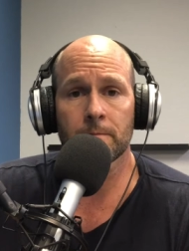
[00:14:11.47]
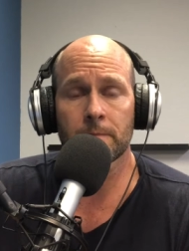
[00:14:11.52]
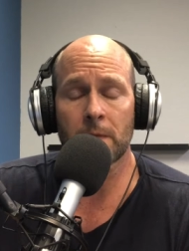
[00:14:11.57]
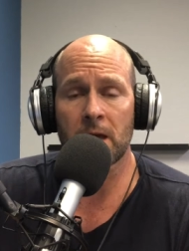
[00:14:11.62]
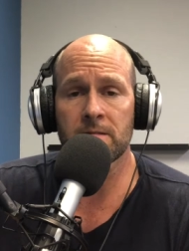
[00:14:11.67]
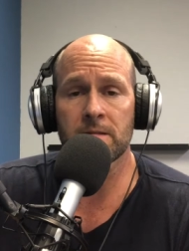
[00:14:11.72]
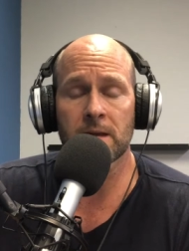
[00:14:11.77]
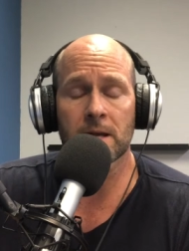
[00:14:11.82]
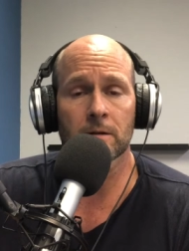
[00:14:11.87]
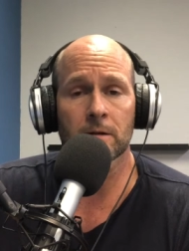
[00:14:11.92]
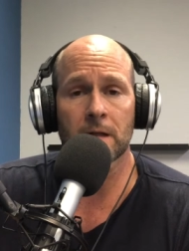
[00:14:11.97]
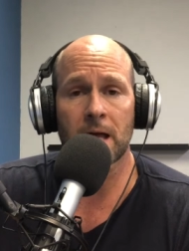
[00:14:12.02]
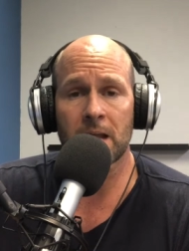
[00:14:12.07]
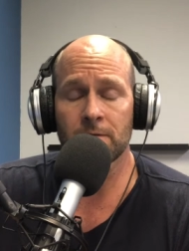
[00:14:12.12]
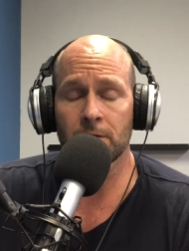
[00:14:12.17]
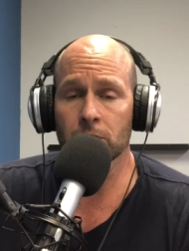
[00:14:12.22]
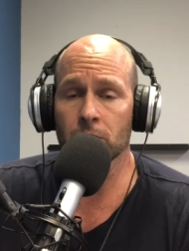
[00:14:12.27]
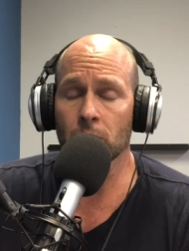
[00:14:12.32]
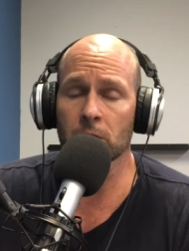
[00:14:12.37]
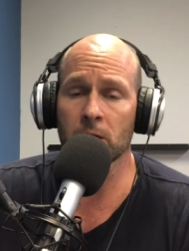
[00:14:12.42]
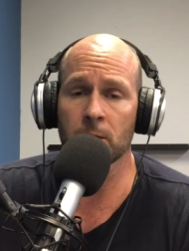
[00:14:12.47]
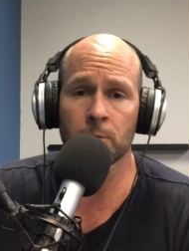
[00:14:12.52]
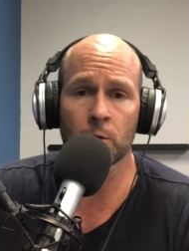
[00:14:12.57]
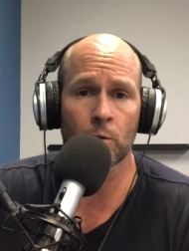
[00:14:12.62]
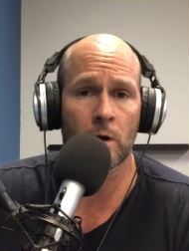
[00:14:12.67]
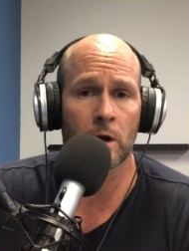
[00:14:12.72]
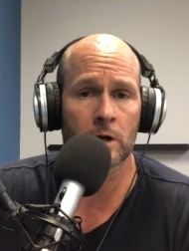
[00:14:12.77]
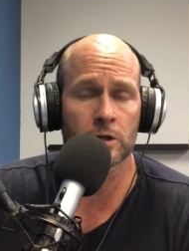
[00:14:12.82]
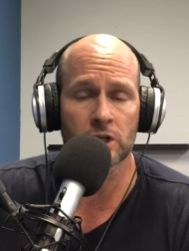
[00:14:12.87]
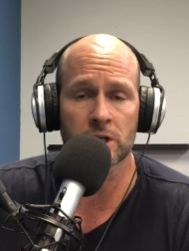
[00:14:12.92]
I think a lot of it. Don't get me
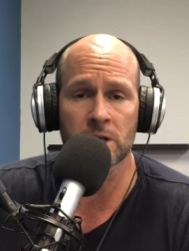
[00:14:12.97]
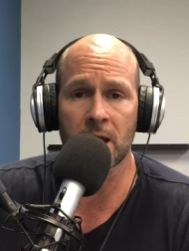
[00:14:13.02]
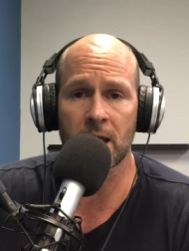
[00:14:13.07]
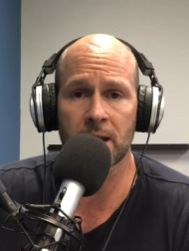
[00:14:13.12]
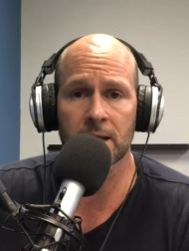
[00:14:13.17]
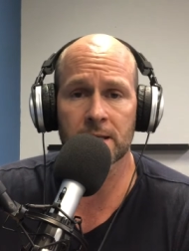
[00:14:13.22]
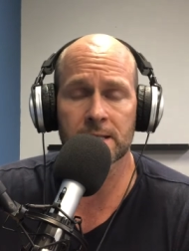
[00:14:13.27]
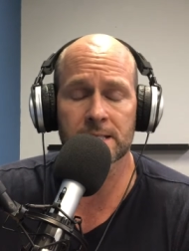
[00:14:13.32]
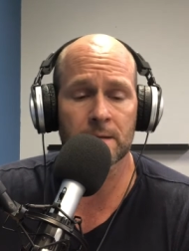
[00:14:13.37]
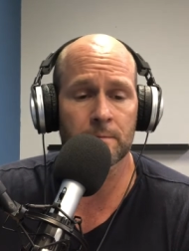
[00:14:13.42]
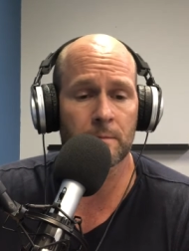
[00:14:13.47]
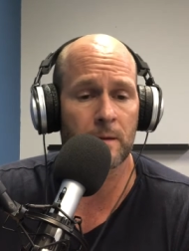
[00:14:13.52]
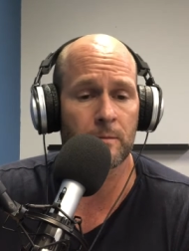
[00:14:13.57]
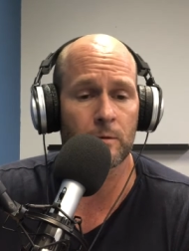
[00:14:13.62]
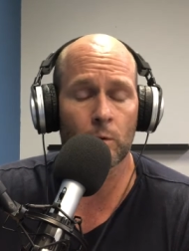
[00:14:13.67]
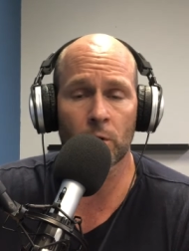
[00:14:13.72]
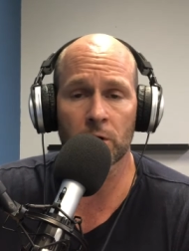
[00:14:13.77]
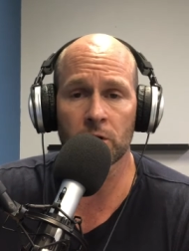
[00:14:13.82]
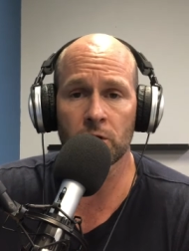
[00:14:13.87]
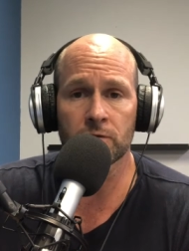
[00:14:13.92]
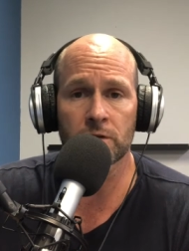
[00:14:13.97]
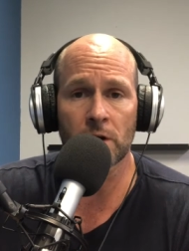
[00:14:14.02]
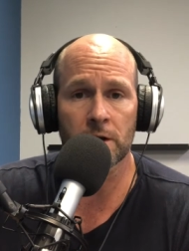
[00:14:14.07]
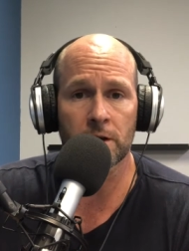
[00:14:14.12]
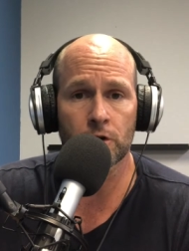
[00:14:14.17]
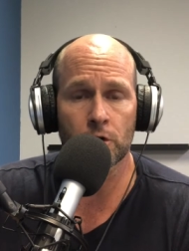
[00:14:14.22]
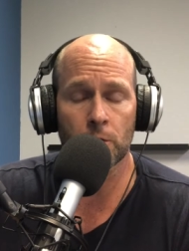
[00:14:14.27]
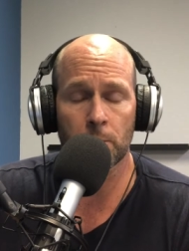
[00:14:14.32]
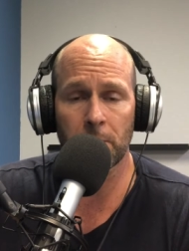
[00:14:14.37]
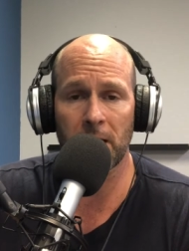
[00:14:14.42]
wrong. Genetics and maybe what you've done
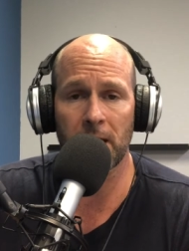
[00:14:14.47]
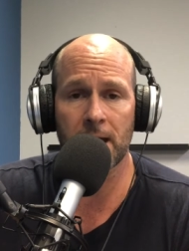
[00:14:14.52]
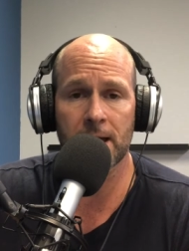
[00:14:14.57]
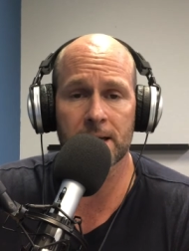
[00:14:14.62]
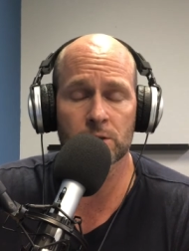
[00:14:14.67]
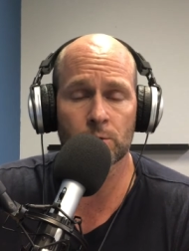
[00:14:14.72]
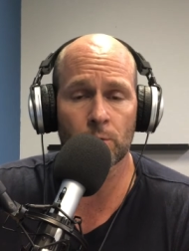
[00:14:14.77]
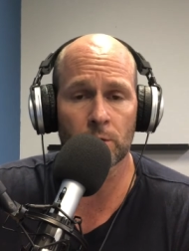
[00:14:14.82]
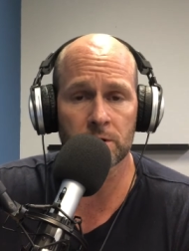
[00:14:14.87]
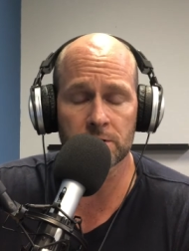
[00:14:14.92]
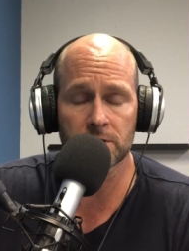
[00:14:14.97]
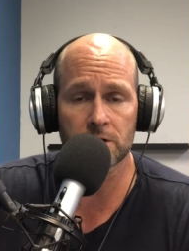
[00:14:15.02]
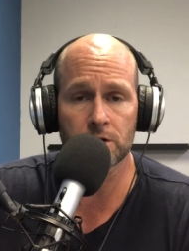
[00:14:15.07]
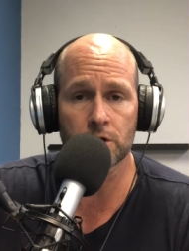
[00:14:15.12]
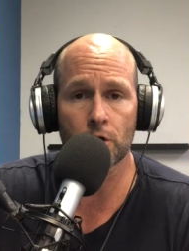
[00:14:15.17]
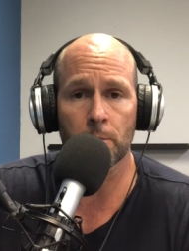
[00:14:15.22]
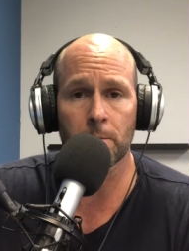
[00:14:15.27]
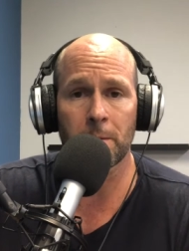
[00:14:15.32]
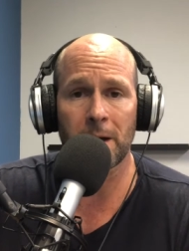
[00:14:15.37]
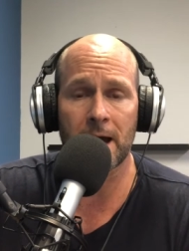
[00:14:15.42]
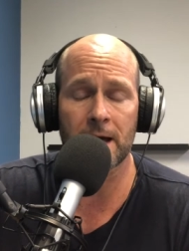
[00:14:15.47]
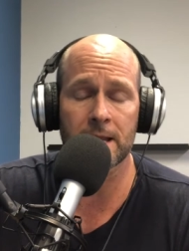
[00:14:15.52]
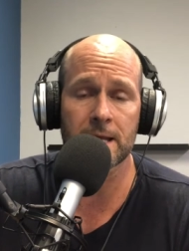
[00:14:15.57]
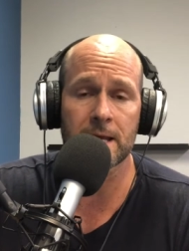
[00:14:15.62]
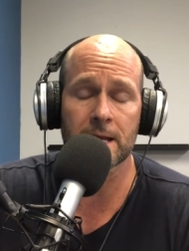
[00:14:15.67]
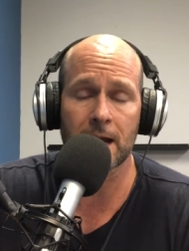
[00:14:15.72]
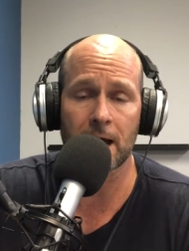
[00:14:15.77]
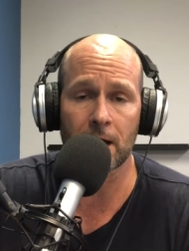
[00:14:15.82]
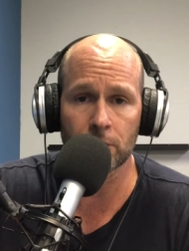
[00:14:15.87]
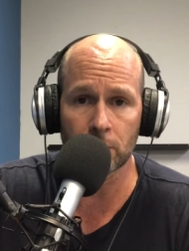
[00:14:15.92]
in your past, what you did to your body,
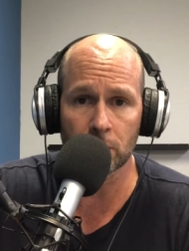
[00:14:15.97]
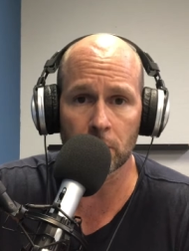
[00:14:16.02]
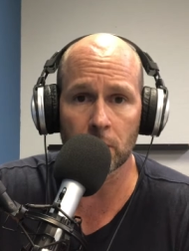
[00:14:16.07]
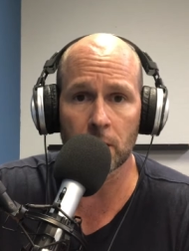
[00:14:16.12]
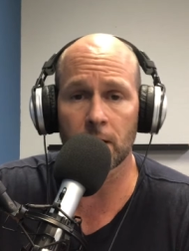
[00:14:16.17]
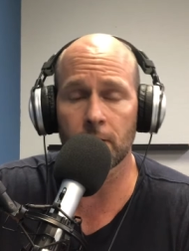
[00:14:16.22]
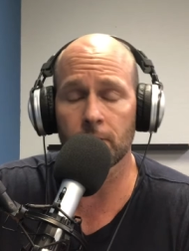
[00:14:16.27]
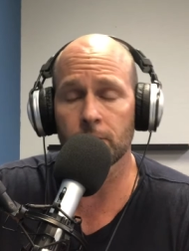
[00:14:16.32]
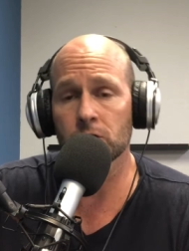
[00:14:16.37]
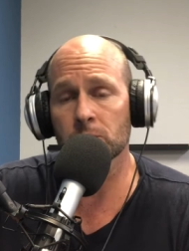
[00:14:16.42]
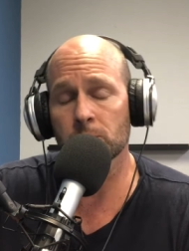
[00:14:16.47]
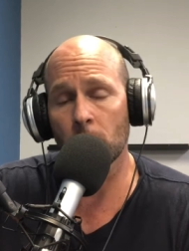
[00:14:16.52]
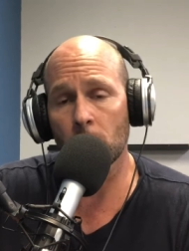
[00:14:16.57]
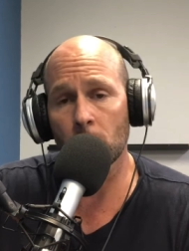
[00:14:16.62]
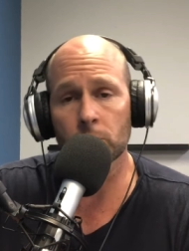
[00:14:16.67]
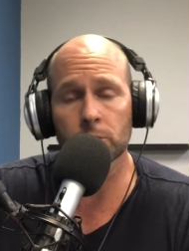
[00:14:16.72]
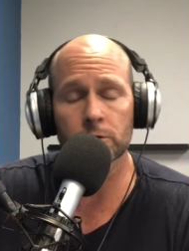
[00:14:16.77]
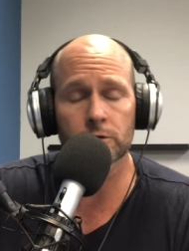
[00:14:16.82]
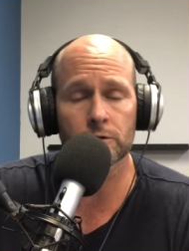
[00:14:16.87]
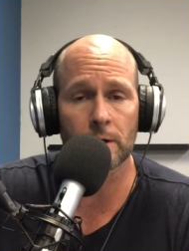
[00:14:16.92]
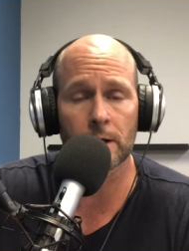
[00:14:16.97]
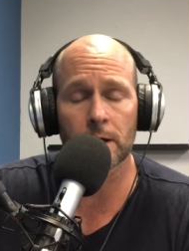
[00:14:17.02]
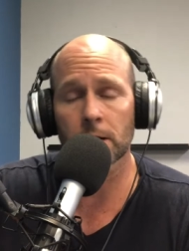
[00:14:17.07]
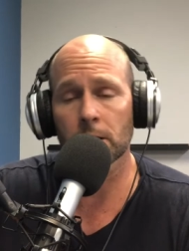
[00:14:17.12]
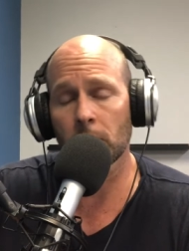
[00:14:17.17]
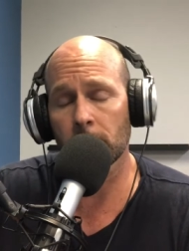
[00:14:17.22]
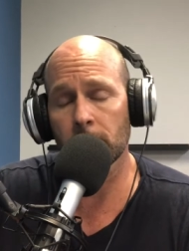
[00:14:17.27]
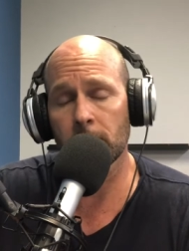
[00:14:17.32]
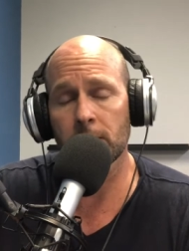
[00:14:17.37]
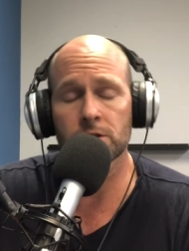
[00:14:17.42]
and how you lived, smoked, drank,
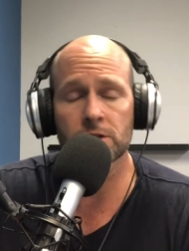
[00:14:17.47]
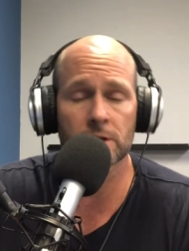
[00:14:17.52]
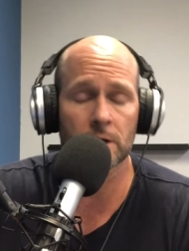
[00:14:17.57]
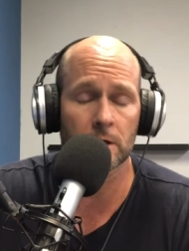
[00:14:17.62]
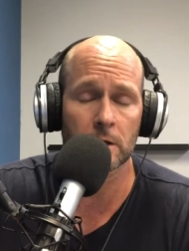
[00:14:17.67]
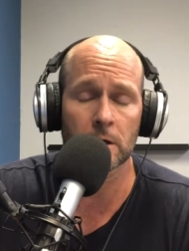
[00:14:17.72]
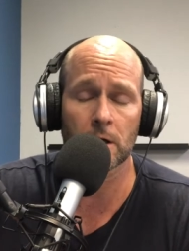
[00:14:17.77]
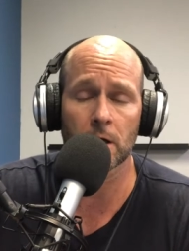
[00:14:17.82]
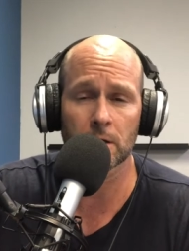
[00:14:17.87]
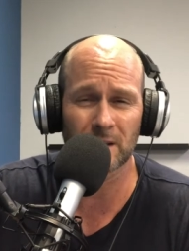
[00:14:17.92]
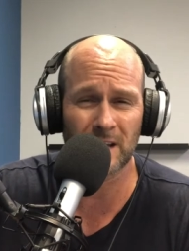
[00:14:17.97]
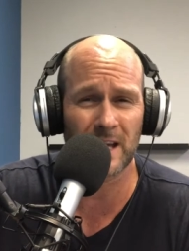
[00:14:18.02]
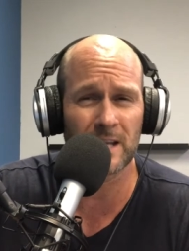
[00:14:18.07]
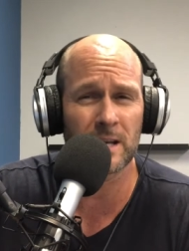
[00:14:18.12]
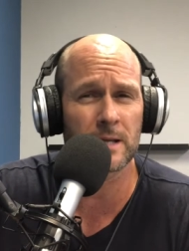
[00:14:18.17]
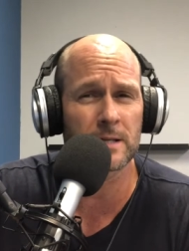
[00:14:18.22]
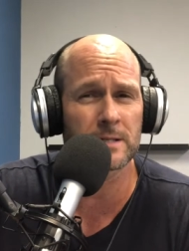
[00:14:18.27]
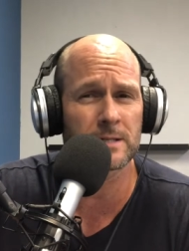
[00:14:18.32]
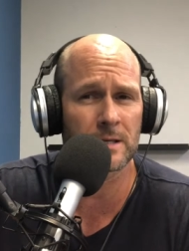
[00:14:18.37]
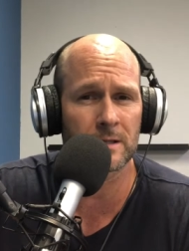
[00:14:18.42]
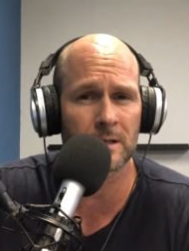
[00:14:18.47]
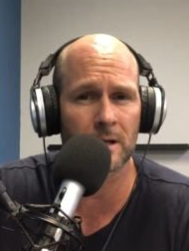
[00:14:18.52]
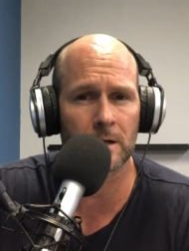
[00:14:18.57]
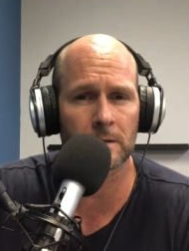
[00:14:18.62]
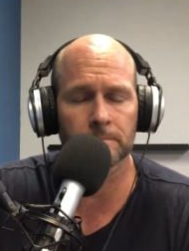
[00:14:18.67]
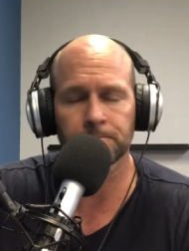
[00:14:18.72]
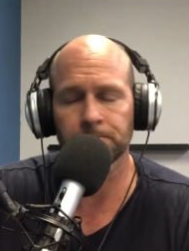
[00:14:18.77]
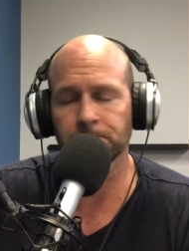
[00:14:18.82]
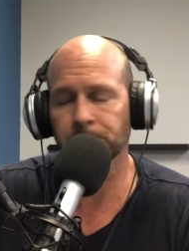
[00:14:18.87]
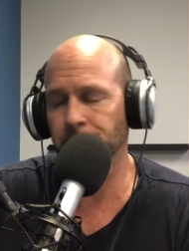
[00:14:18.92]
all that shit kind of gets in there.